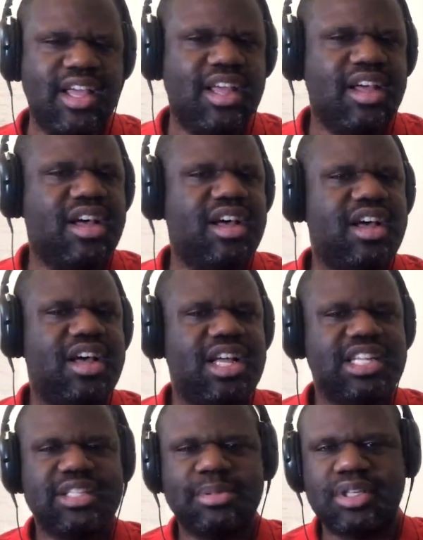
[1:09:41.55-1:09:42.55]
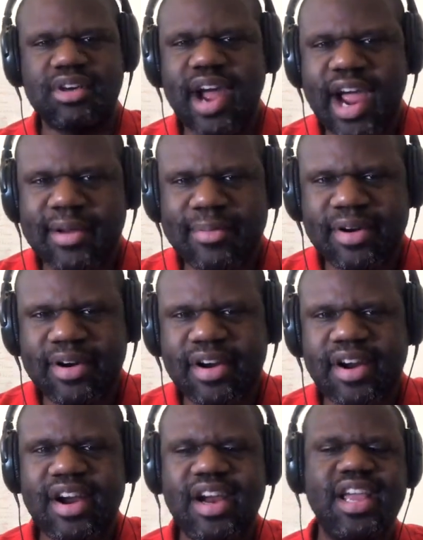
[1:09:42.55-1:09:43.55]
uh, a
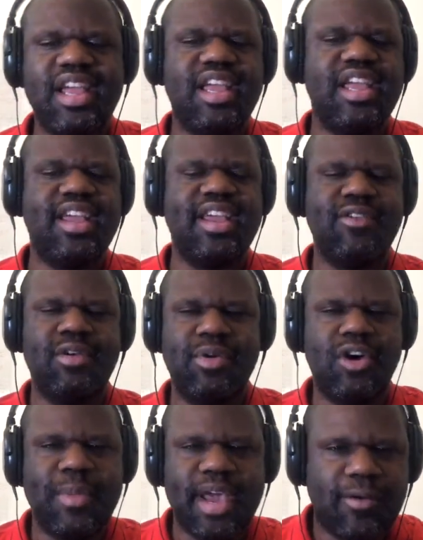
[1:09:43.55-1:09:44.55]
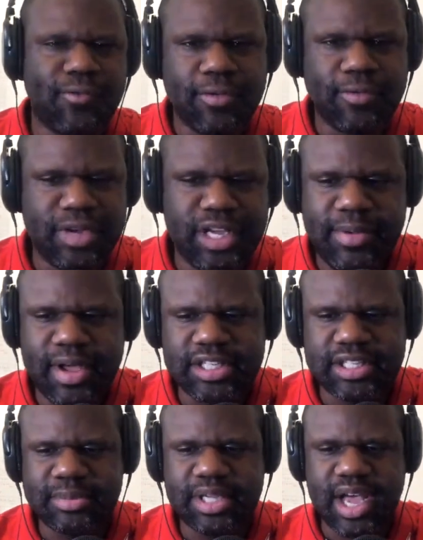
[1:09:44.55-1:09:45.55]
subscriber, and we would go back and forth on email
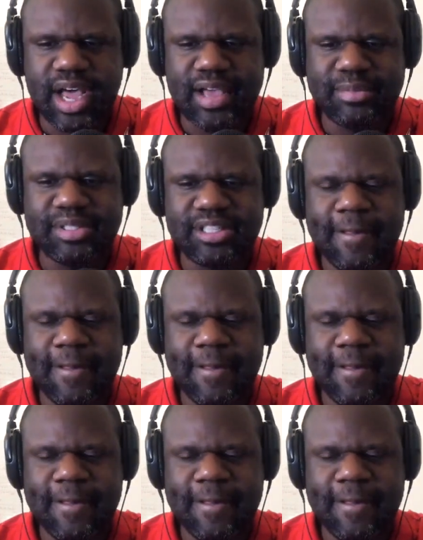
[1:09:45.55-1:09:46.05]
sometimes.